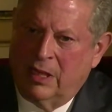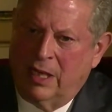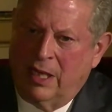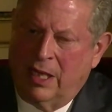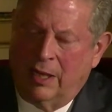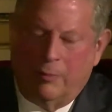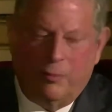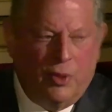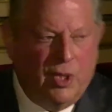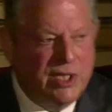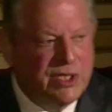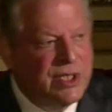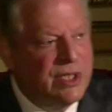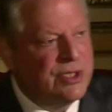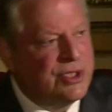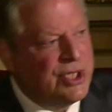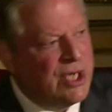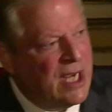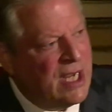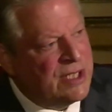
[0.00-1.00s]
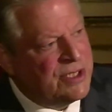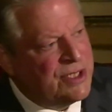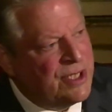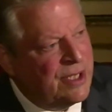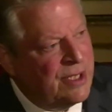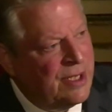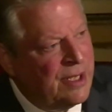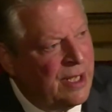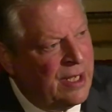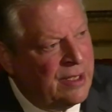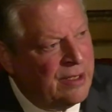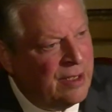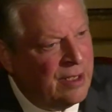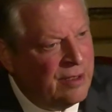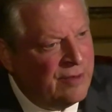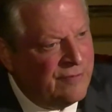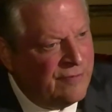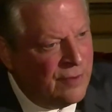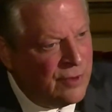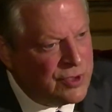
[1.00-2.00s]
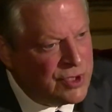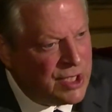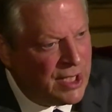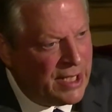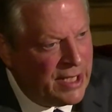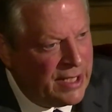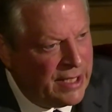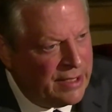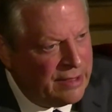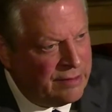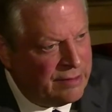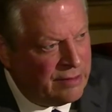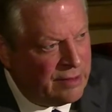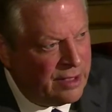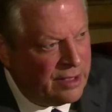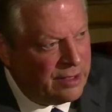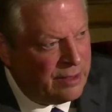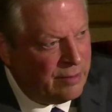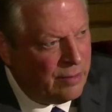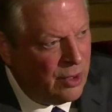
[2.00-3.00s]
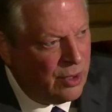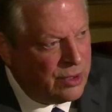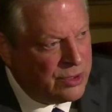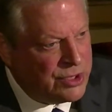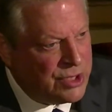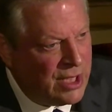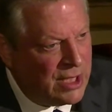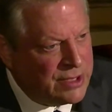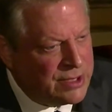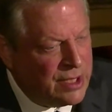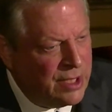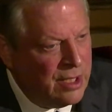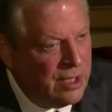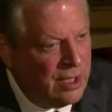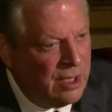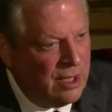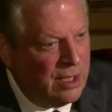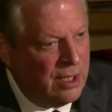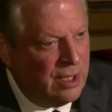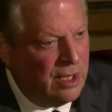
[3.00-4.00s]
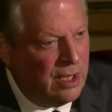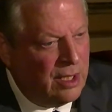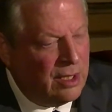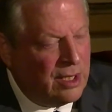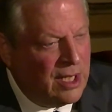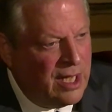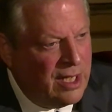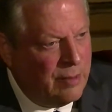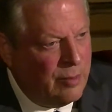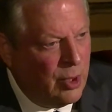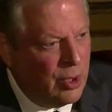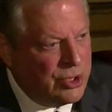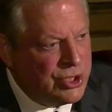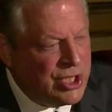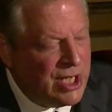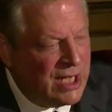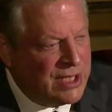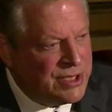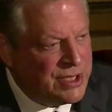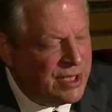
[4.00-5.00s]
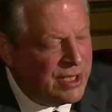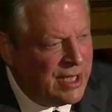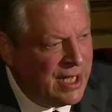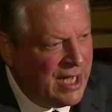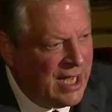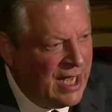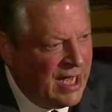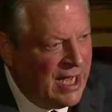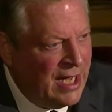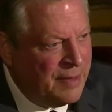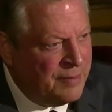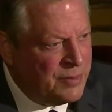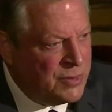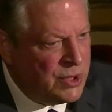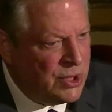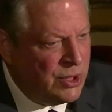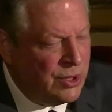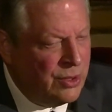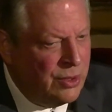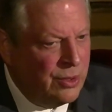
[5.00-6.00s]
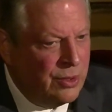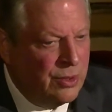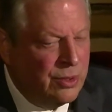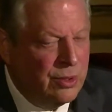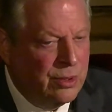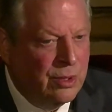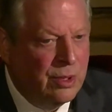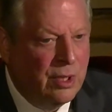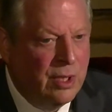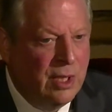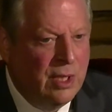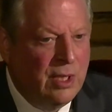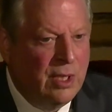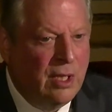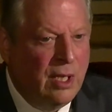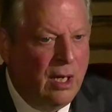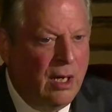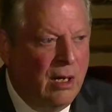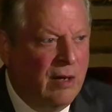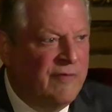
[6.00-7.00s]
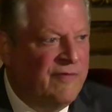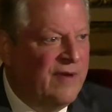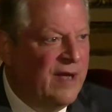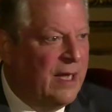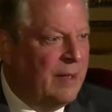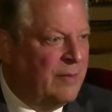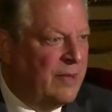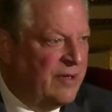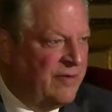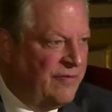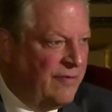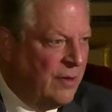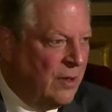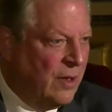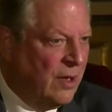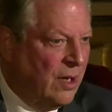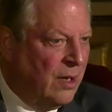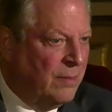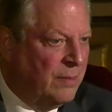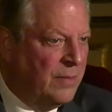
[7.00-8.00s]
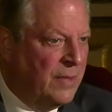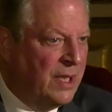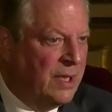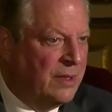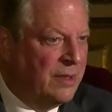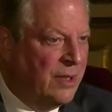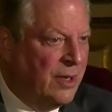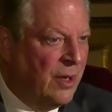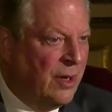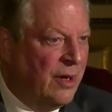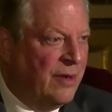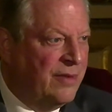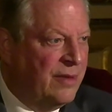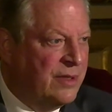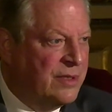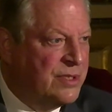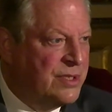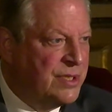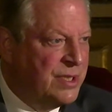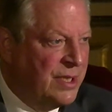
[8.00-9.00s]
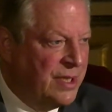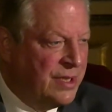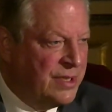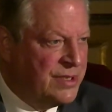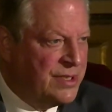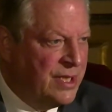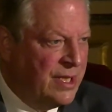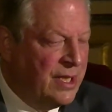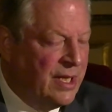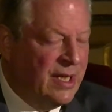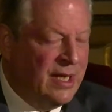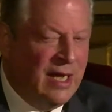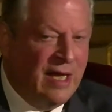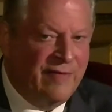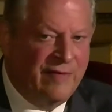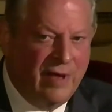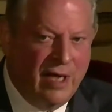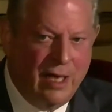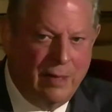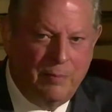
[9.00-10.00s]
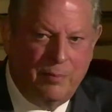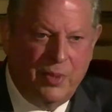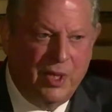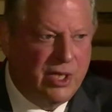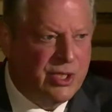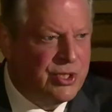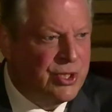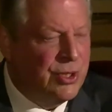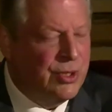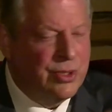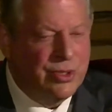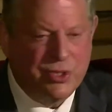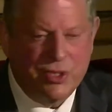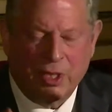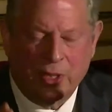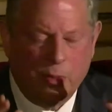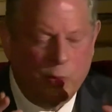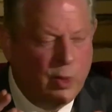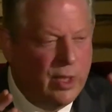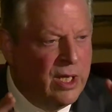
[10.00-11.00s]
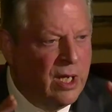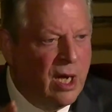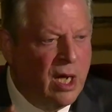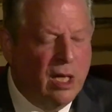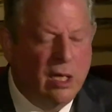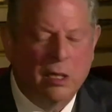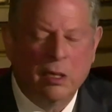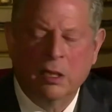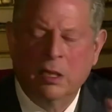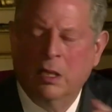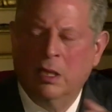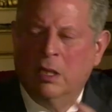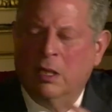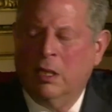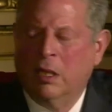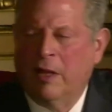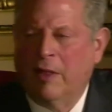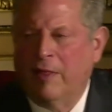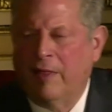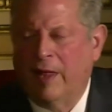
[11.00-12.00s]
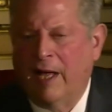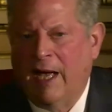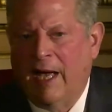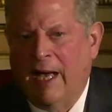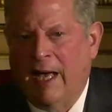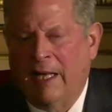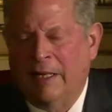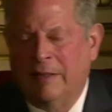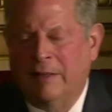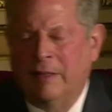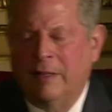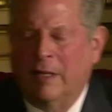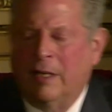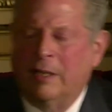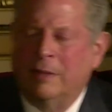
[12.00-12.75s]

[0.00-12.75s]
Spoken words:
And President Johnson and First Lady Lady Bird Johnson came to our family farm in Carthage, Tennessee. And I've got pictures, and we honor that.